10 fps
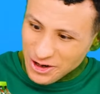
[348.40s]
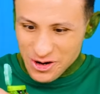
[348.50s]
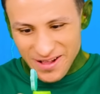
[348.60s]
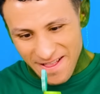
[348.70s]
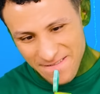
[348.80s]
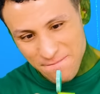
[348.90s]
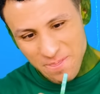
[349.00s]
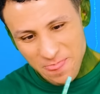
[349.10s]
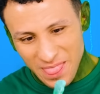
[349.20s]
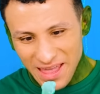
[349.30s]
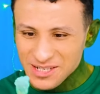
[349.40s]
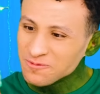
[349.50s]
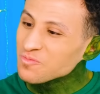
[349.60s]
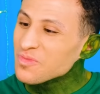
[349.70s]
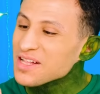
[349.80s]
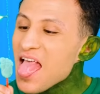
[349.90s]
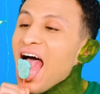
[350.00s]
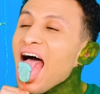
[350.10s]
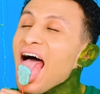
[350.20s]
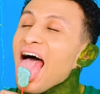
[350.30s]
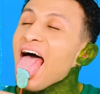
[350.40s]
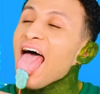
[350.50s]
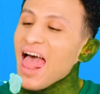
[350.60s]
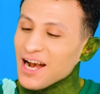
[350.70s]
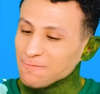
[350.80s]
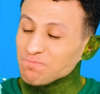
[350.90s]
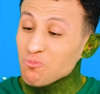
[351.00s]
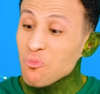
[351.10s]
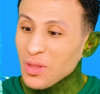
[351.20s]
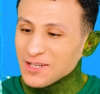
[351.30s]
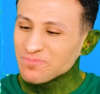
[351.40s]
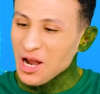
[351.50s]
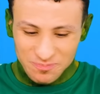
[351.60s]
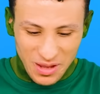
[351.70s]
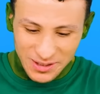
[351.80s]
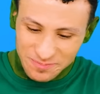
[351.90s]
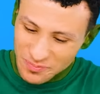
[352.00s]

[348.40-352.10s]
plate all by myself. It's time for me to sort out with my